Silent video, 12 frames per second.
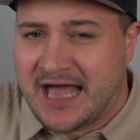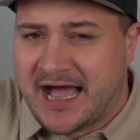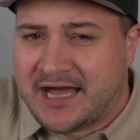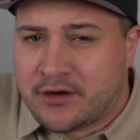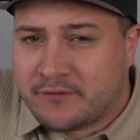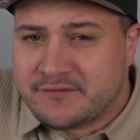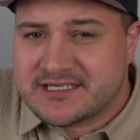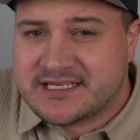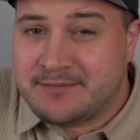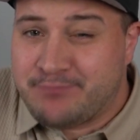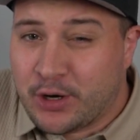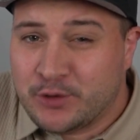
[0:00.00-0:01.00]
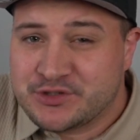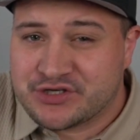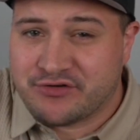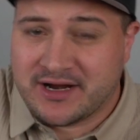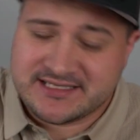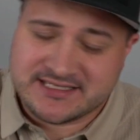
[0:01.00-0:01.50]
And obviously
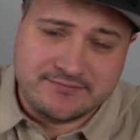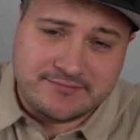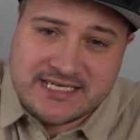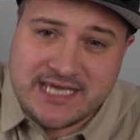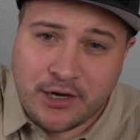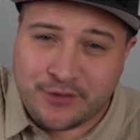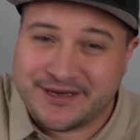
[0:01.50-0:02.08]
Postgres and Neon